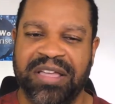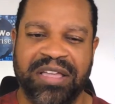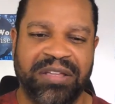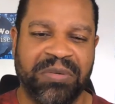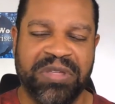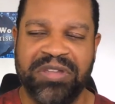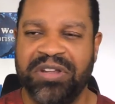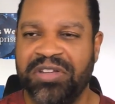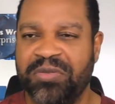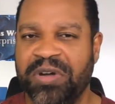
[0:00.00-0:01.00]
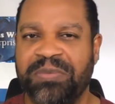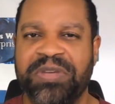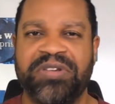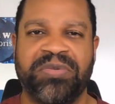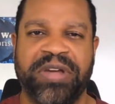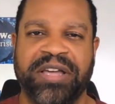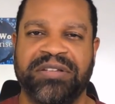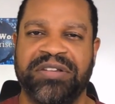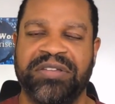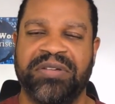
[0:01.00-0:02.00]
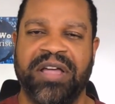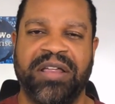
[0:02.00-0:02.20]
And, you know, you want to be direct still.